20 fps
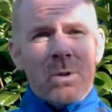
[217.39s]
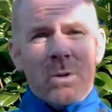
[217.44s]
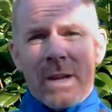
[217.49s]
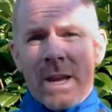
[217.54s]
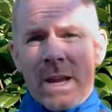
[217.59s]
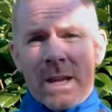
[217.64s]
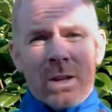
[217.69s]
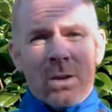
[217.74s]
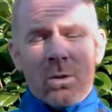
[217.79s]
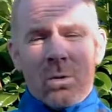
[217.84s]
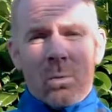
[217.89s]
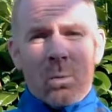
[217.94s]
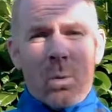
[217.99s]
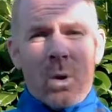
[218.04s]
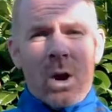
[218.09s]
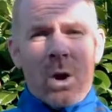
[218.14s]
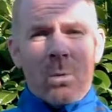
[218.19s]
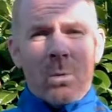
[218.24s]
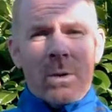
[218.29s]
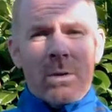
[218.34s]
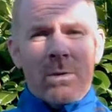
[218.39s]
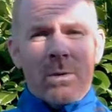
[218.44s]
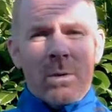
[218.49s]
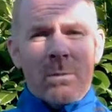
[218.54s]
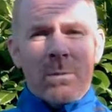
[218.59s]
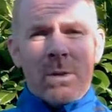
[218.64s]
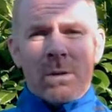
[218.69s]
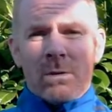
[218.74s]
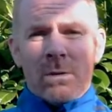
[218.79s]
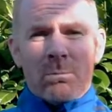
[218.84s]
you're getting on well with
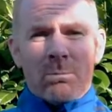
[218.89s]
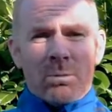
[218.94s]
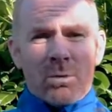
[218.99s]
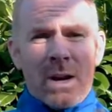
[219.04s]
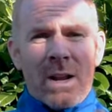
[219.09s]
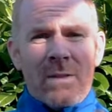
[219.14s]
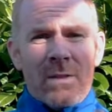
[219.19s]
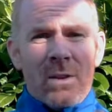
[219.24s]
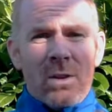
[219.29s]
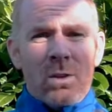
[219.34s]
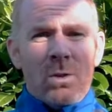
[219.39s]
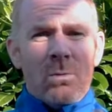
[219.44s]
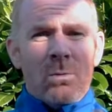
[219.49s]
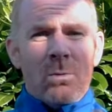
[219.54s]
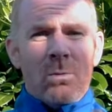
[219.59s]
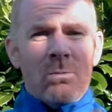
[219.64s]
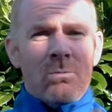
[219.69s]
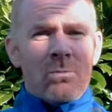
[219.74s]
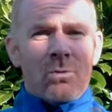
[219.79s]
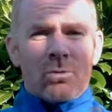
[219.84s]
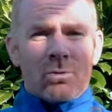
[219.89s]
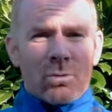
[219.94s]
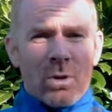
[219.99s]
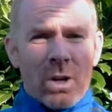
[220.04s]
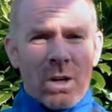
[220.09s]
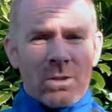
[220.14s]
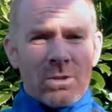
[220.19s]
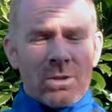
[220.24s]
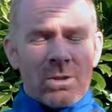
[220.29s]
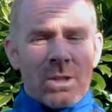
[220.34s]
them, they're a brand that you
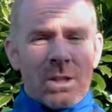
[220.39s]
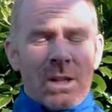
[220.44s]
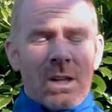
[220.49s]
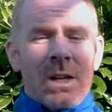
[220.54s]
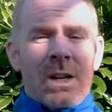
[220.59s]
trust,